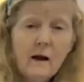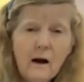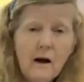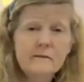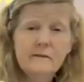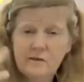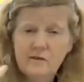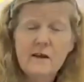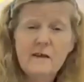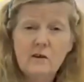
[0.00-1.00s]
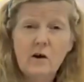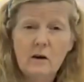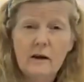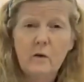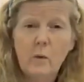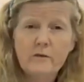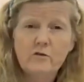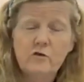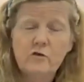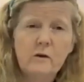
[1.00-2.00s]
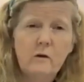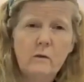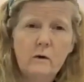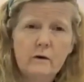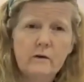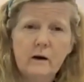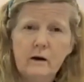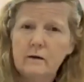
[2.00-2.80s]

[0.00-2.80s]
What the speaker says: to see the dog in question, or